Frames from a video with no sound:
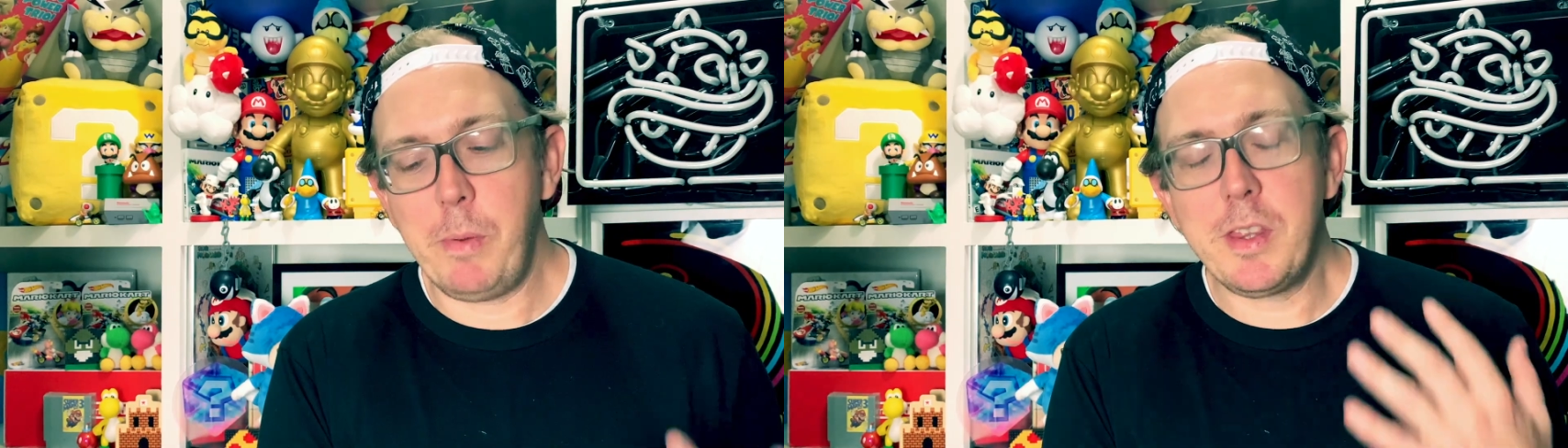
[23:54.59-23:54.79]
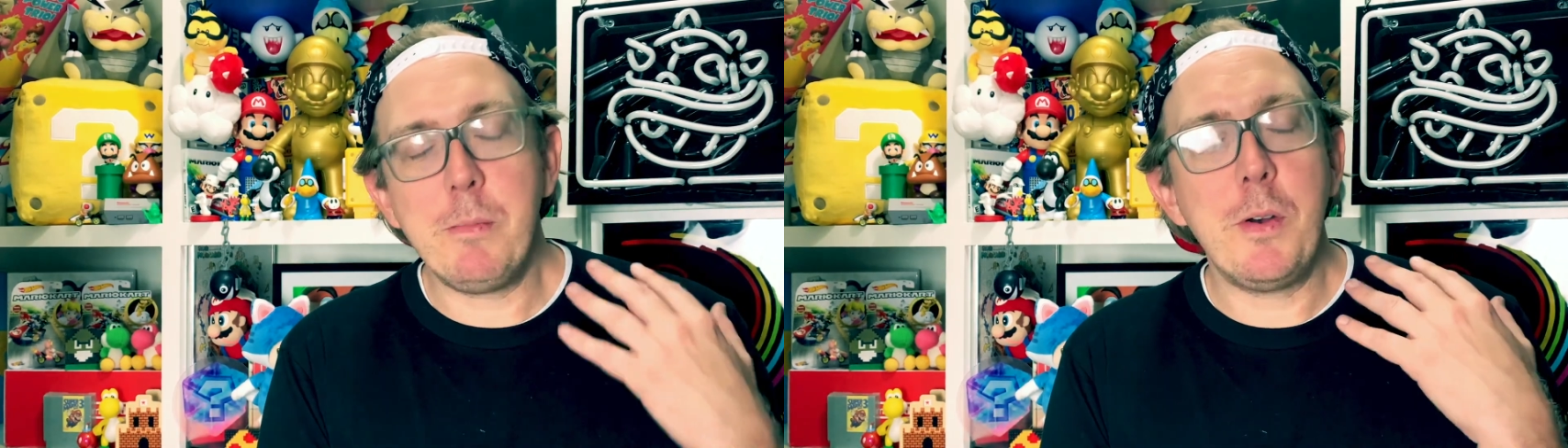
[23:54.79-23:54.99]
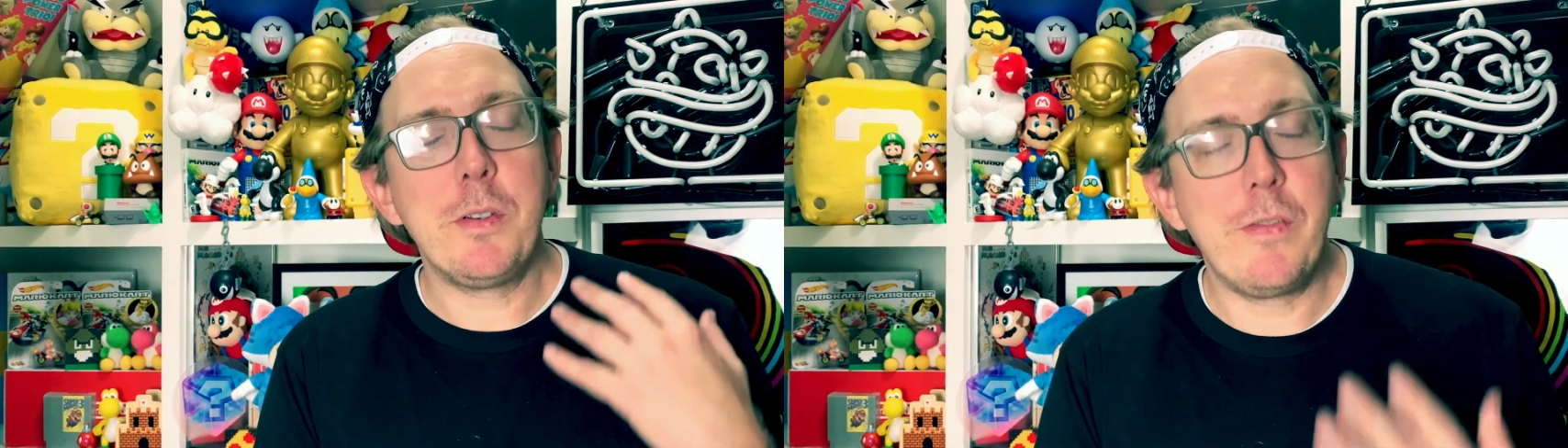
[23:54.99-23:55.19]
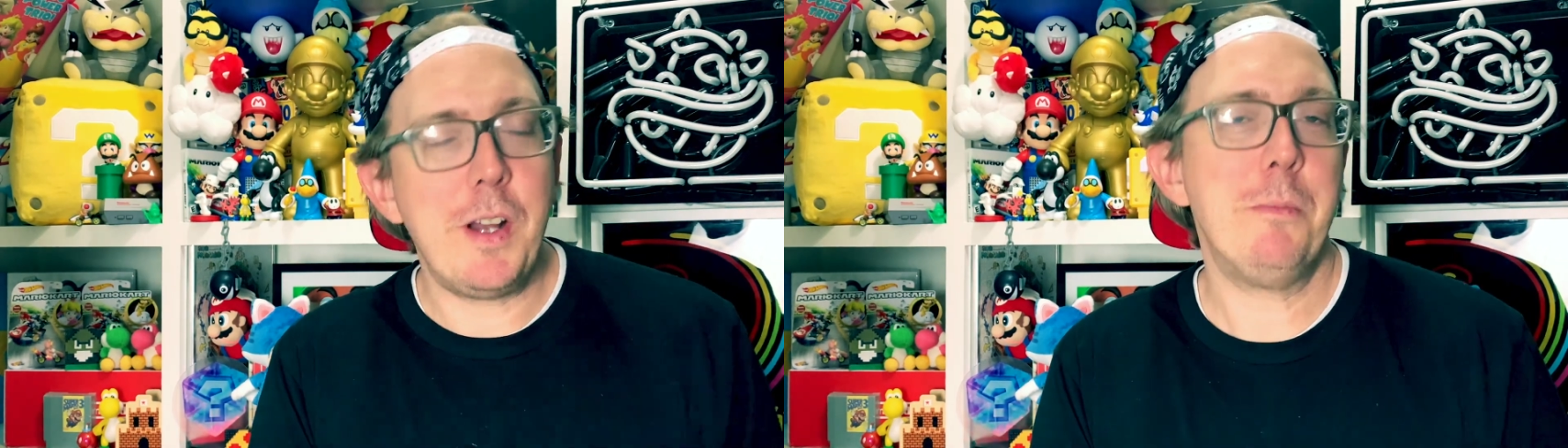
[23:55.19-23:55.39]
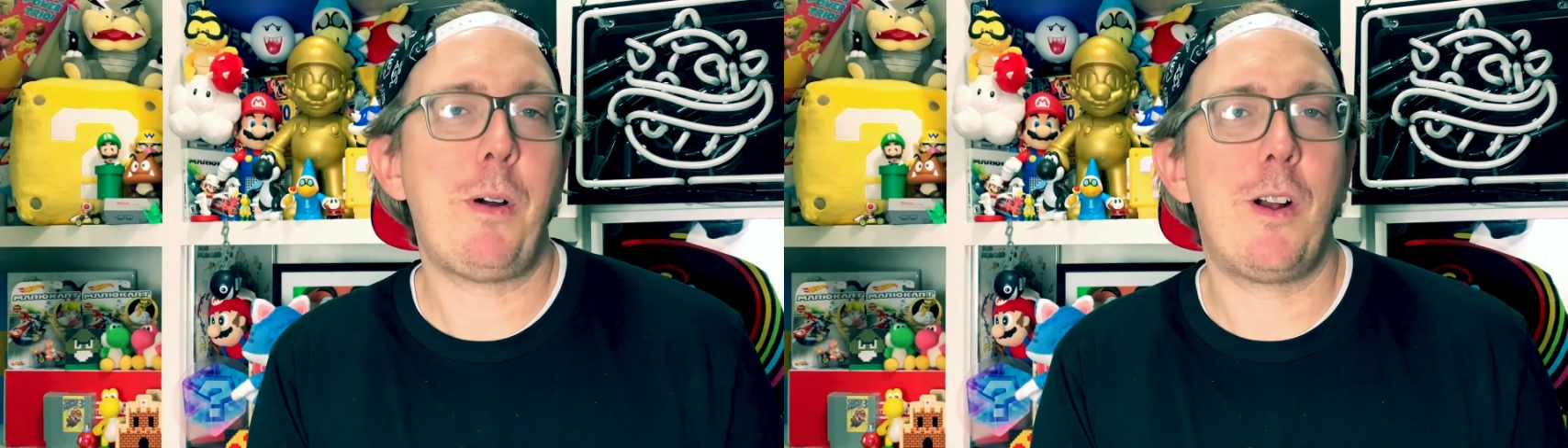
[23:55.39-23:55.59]
But the most
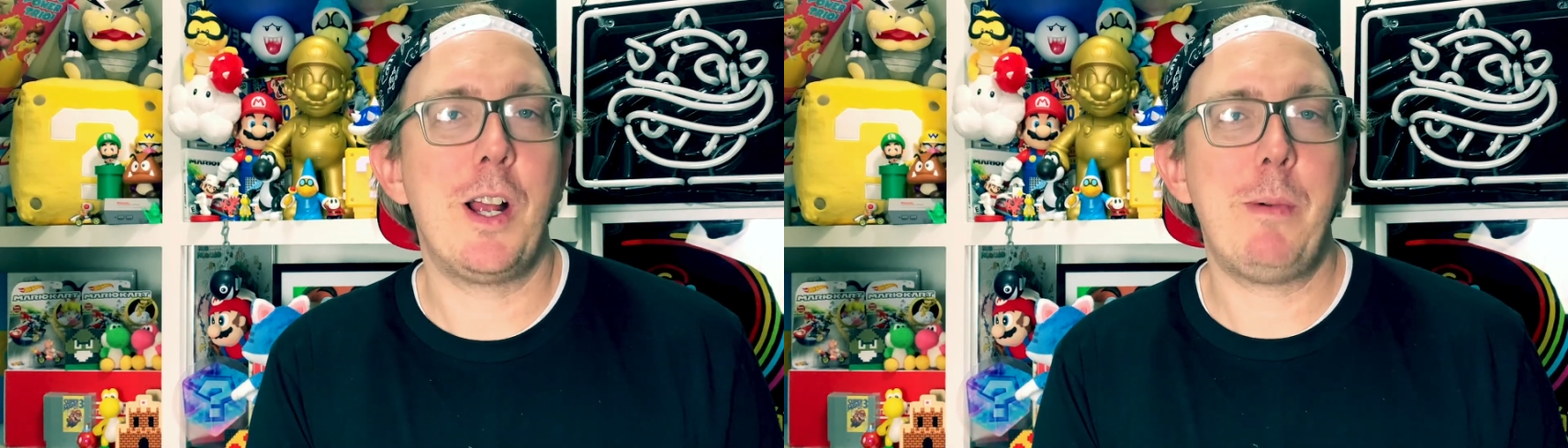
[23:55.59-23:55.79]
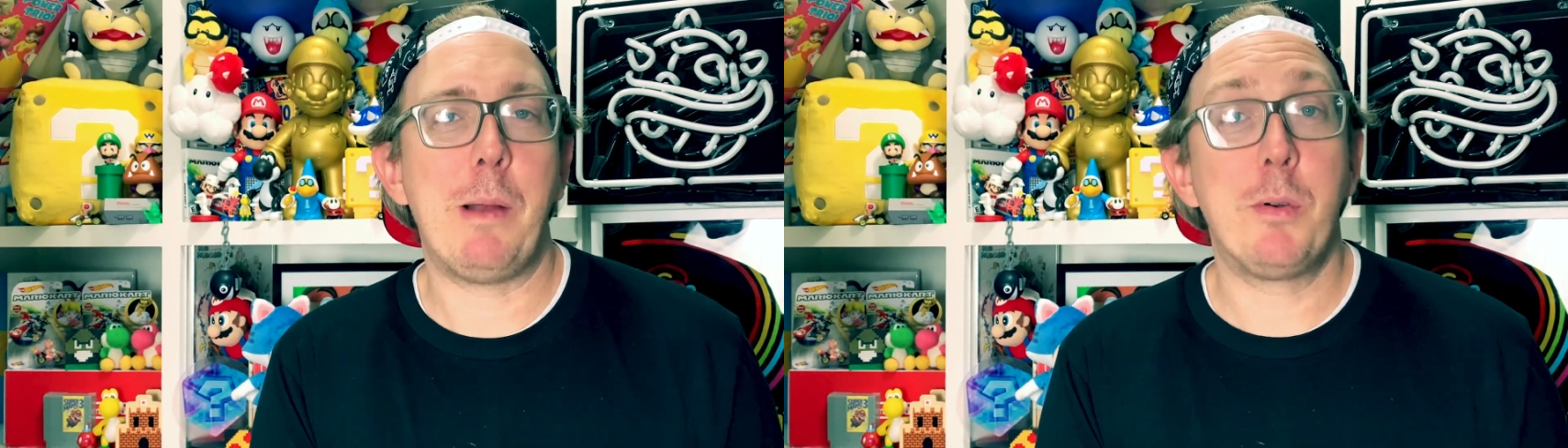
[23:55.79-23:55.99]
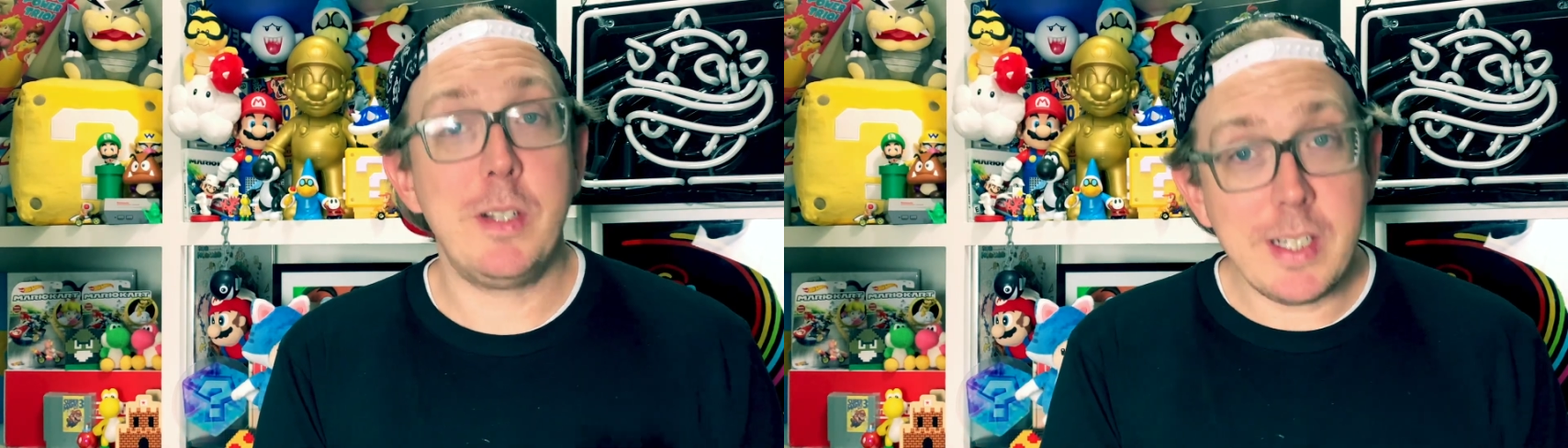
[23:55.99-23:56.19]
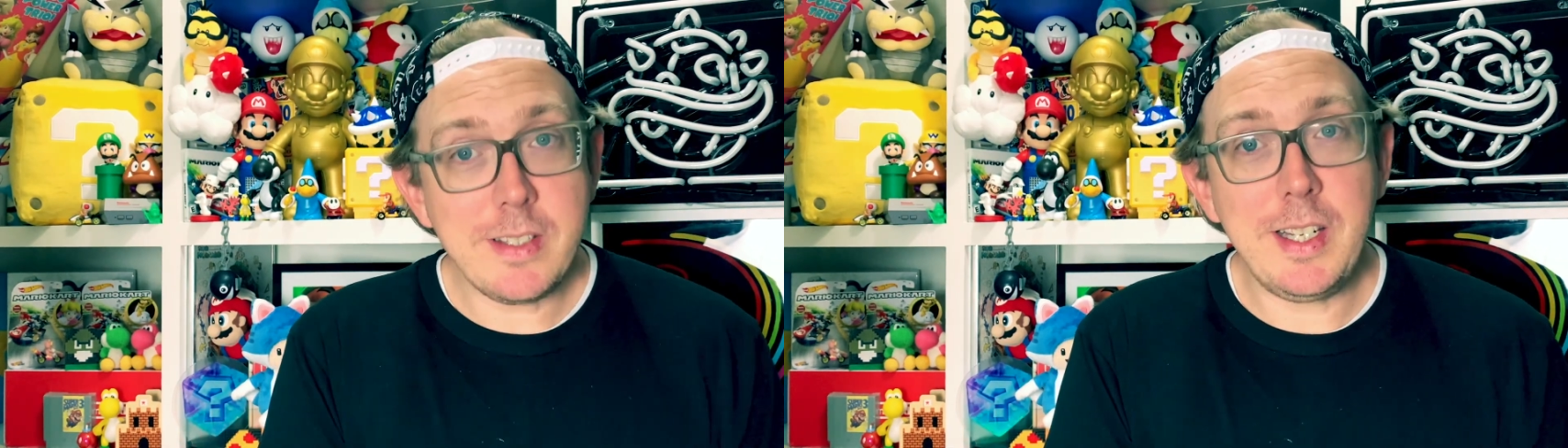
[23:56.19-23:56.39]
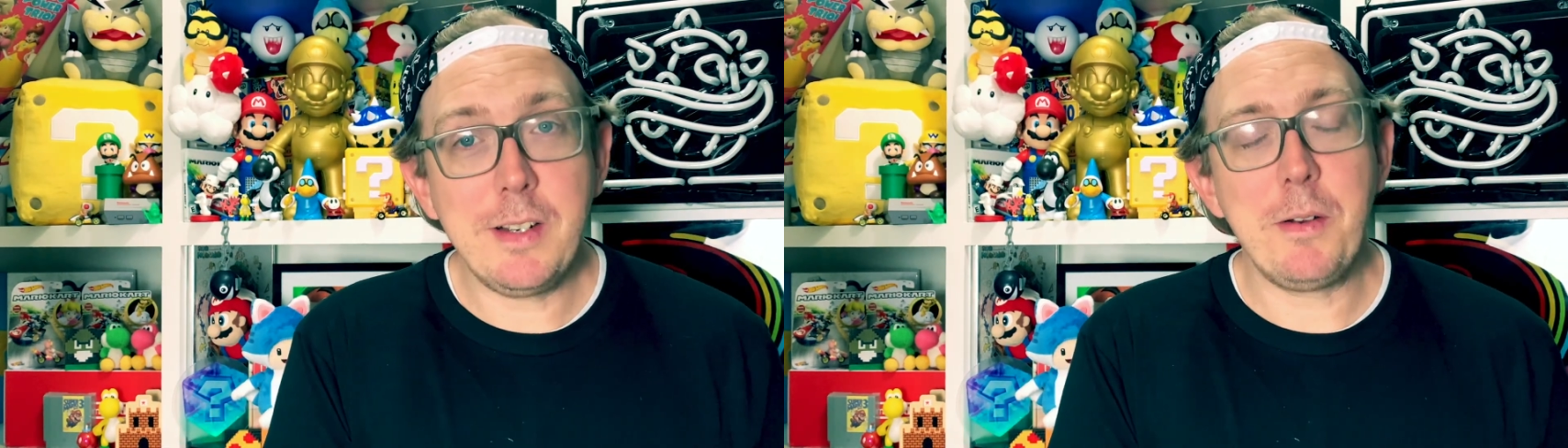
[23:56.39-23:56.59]
fun part about
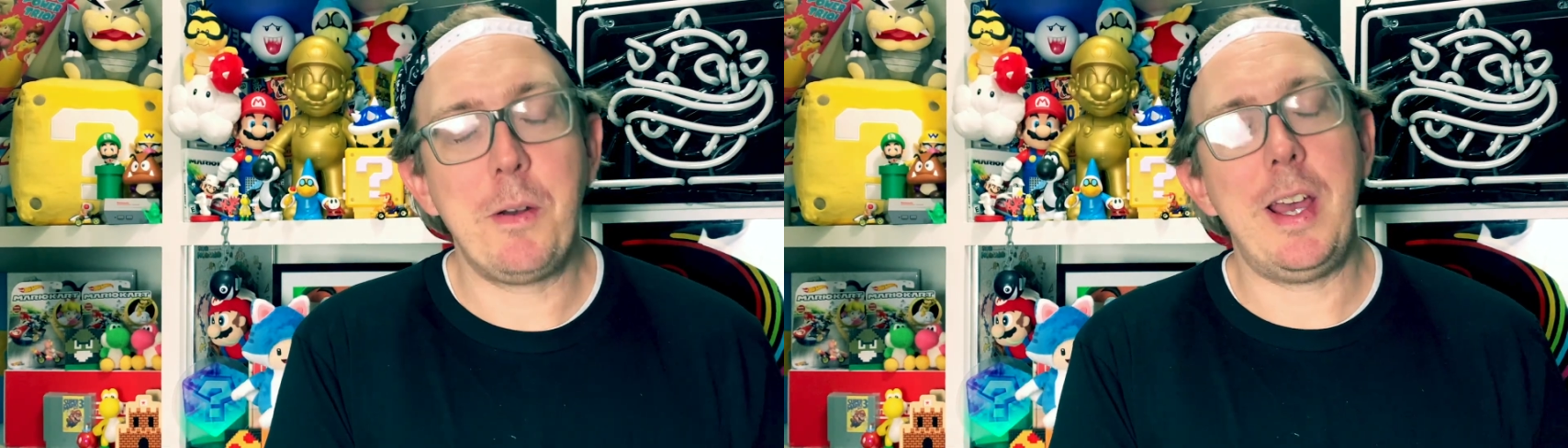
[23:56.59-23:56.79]
predicting